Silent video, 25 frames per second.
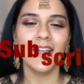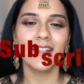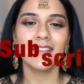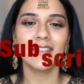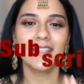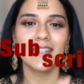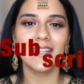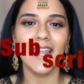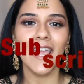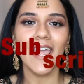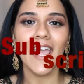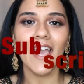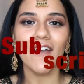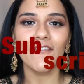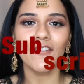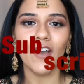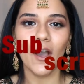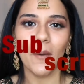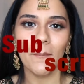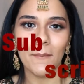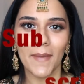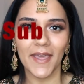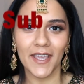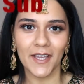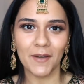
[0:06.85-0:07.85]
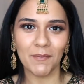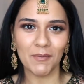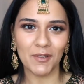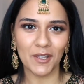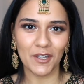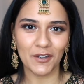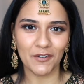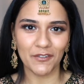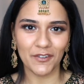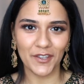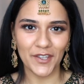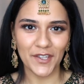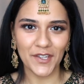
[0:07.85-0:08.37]
Today I've got a makeup
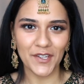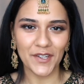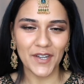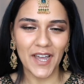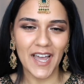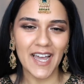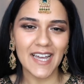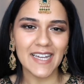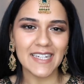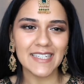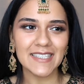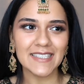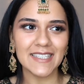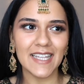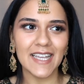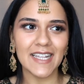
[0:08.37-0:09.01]
look for you guys.